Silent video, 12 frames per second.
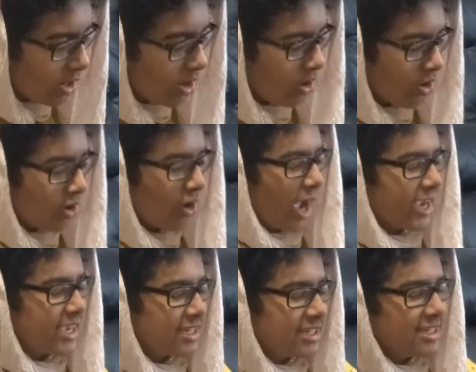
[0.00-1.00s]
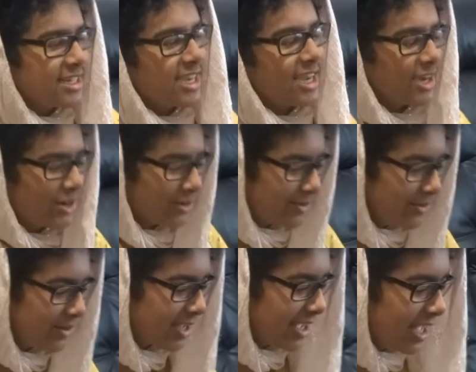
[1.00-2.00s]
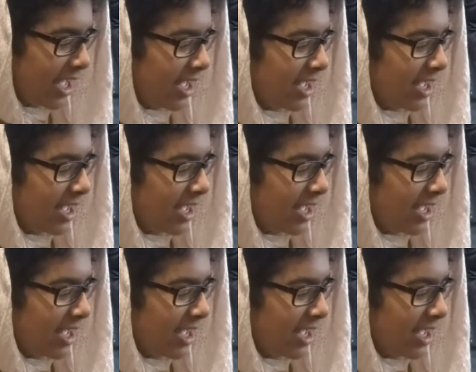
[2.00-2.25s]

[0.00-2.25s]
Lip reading: Oh, I get it now. Okay.